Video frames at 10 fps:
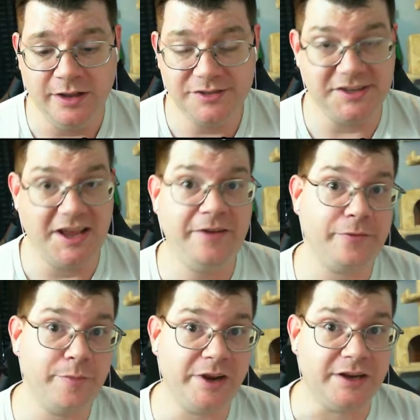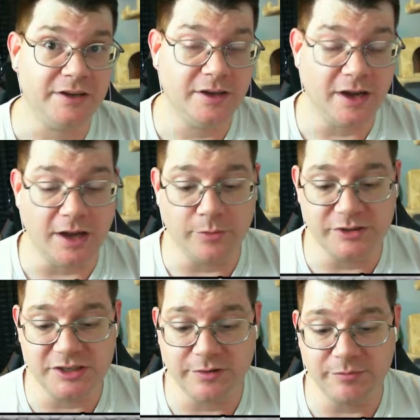today for me, uh, which
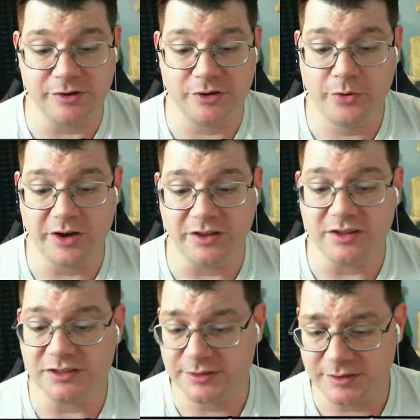I'm recording this.